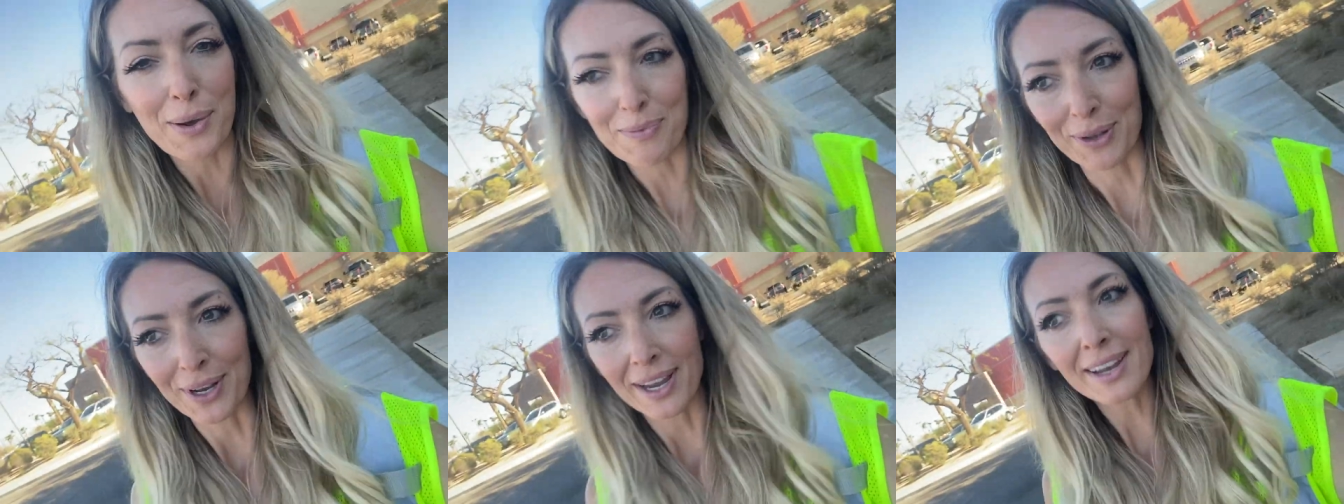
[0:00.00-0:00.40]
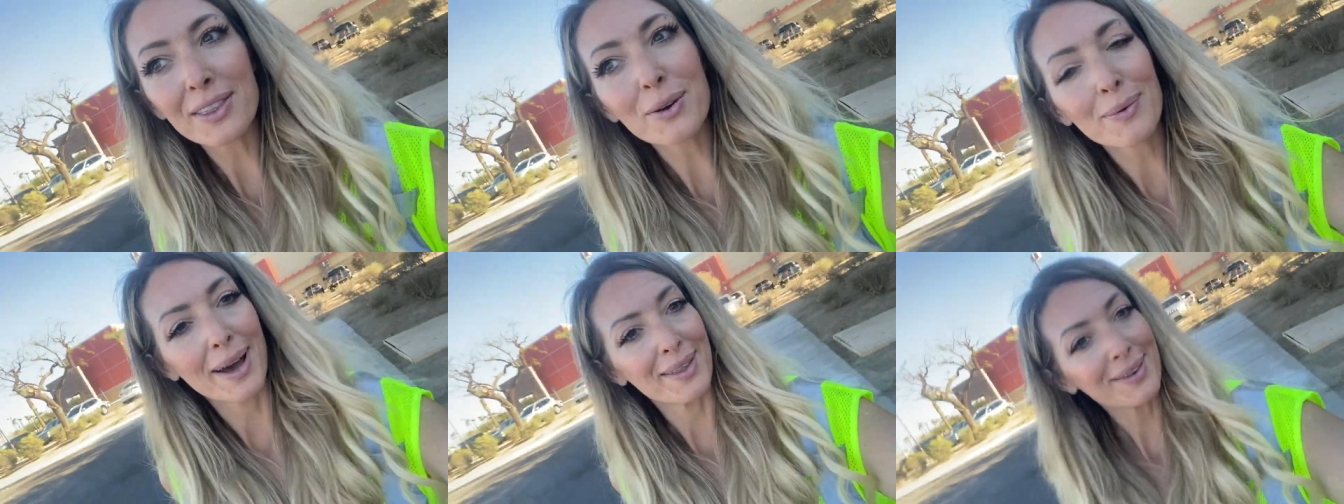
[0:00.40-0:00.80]
I'm looking at
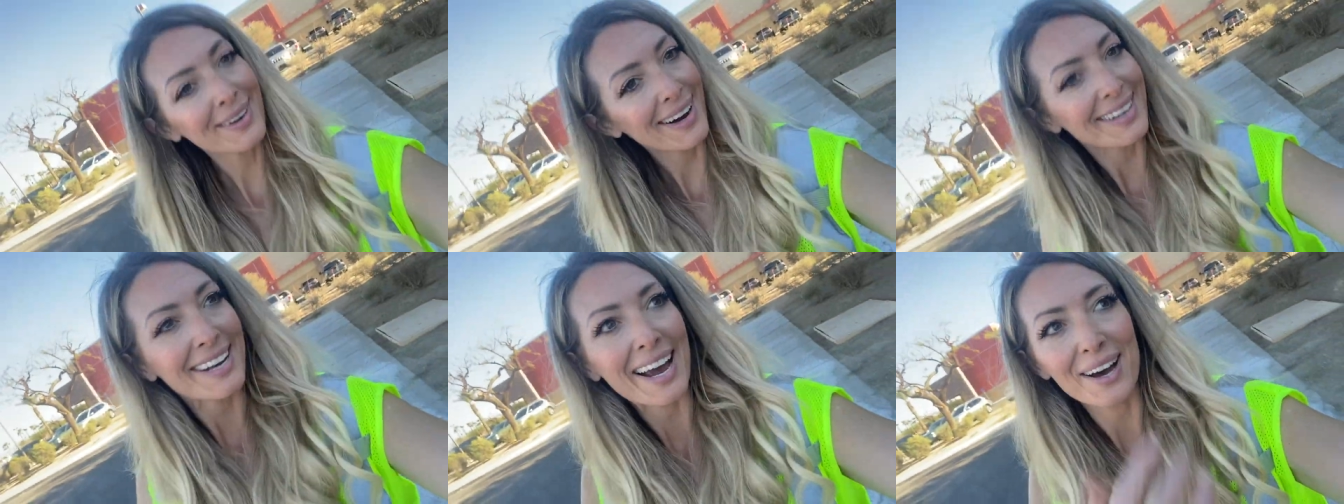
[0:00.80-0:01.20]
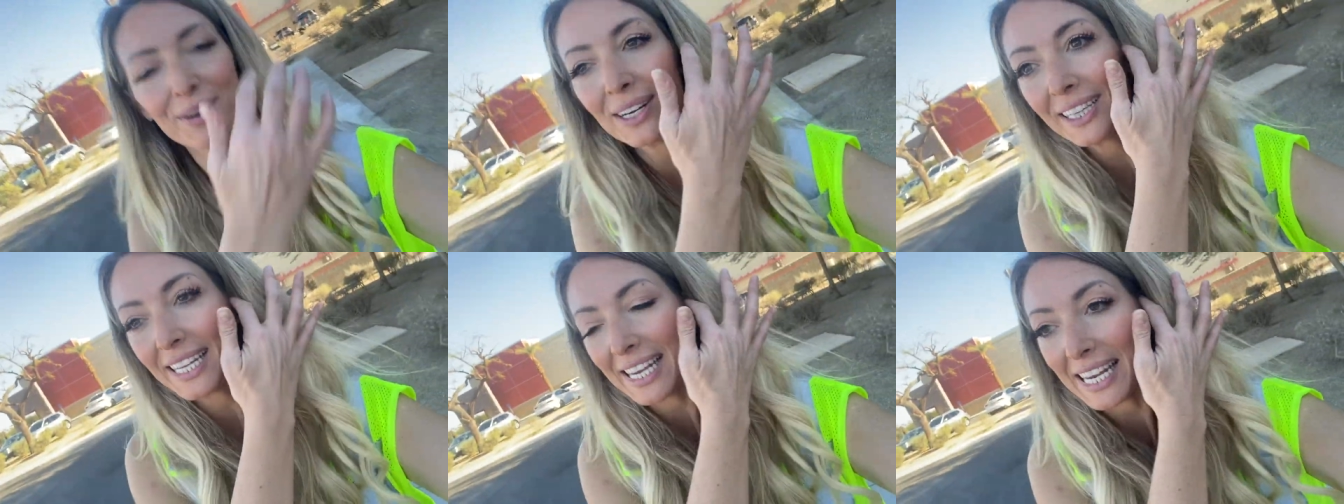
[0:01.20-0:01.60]
the weather right now
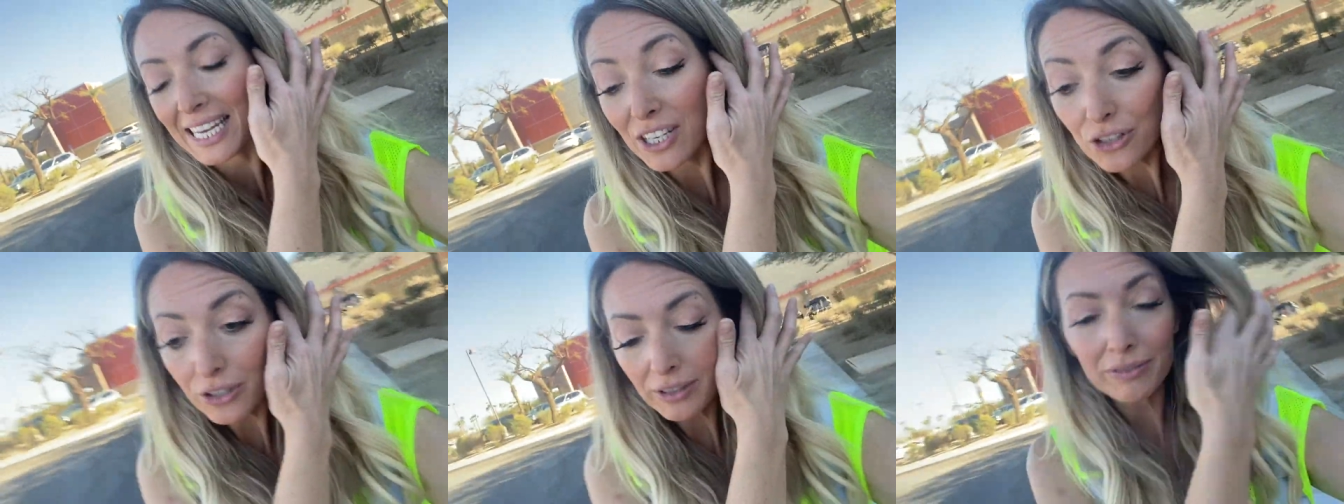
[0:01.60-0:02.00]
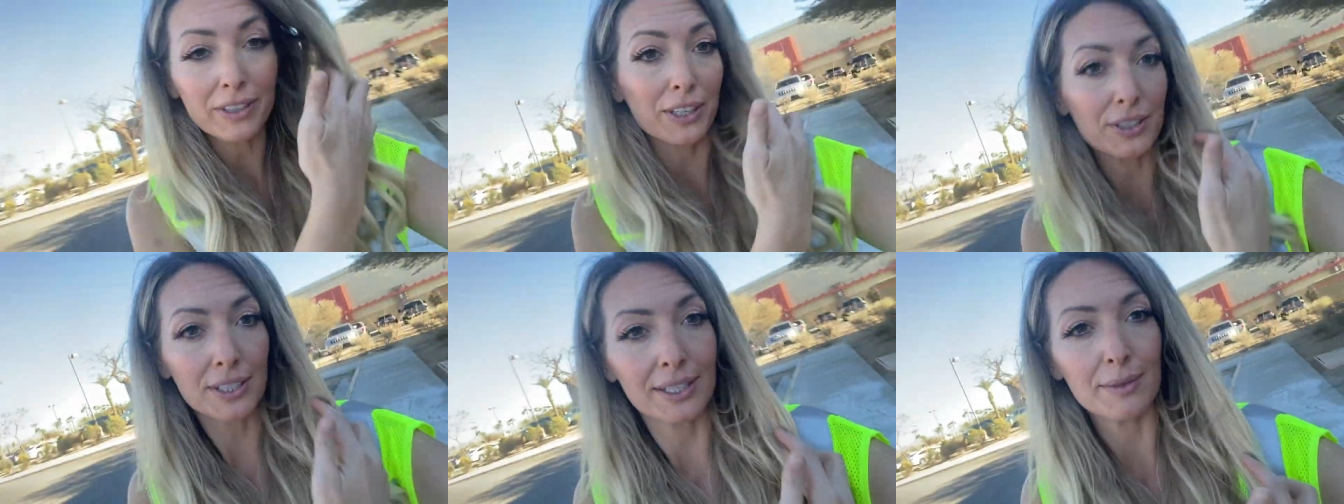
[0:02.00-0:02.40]
and the
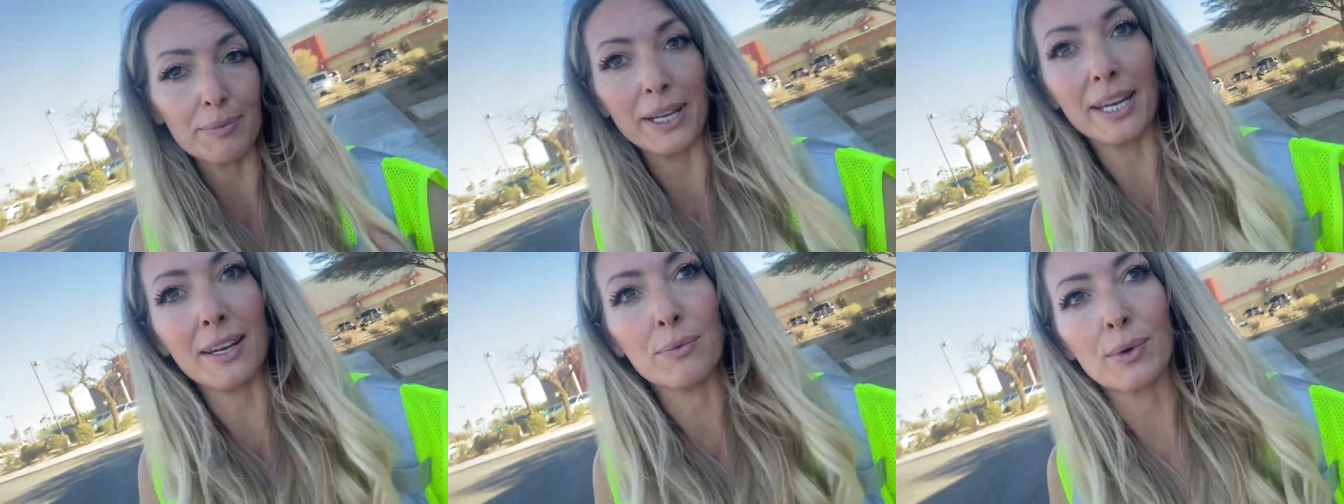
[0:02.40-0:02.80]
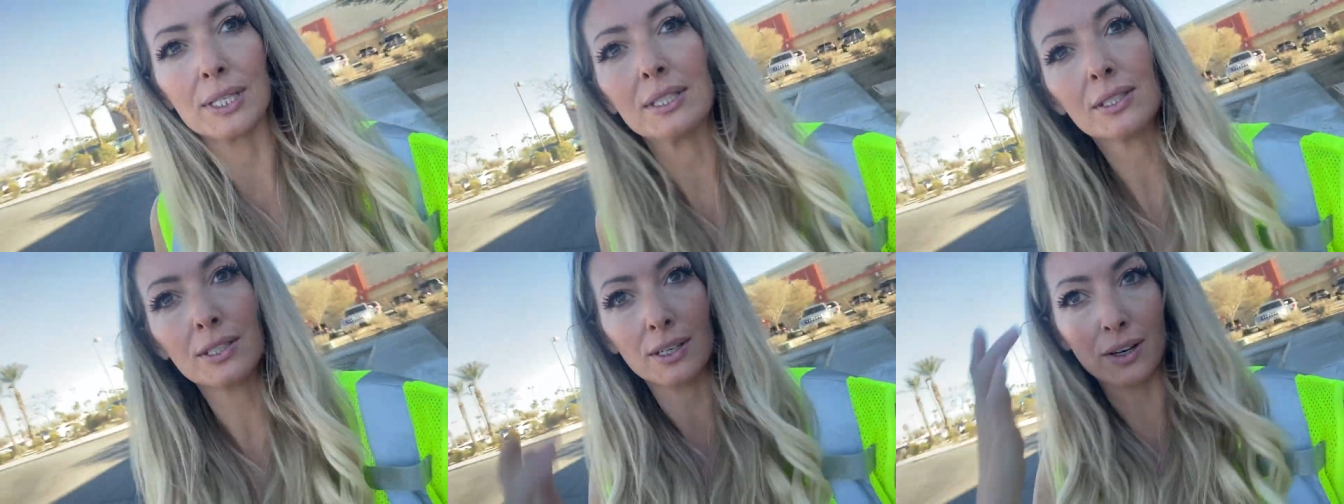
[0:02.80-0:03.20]
introvert in me
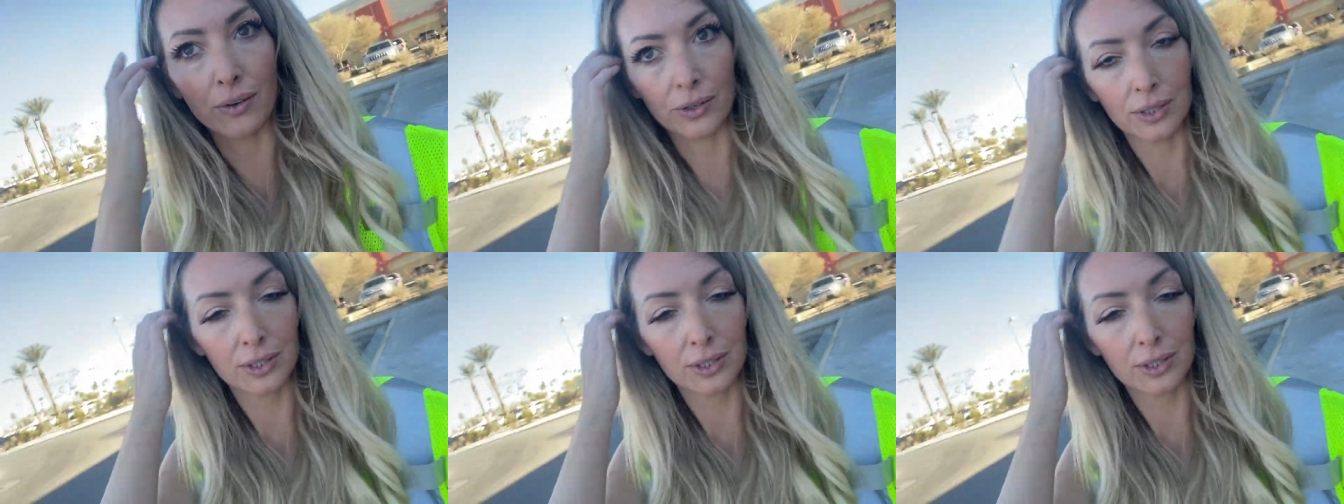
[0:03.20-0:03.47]
wants to go to